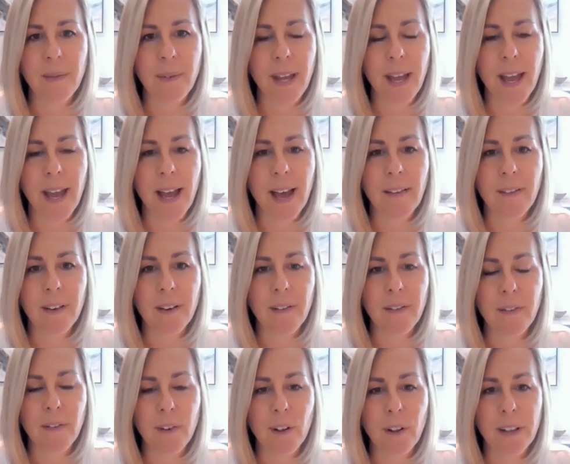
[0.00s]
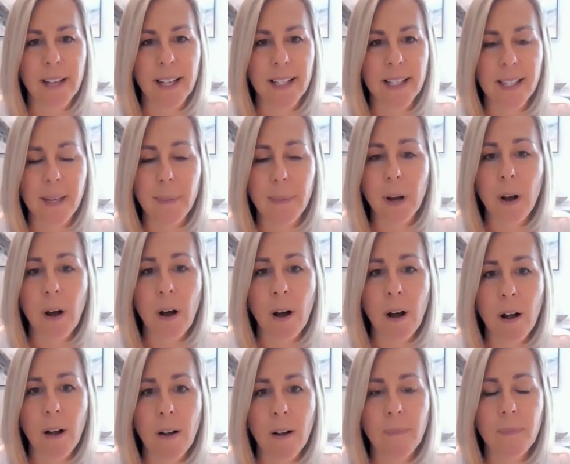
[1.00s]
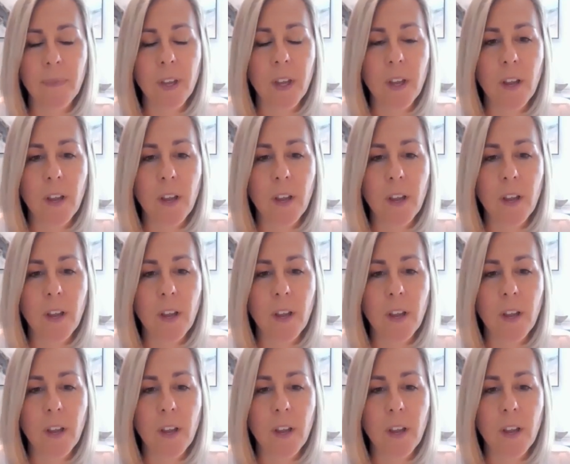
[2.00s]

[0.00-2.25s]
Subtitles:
We have a full exhibit hall.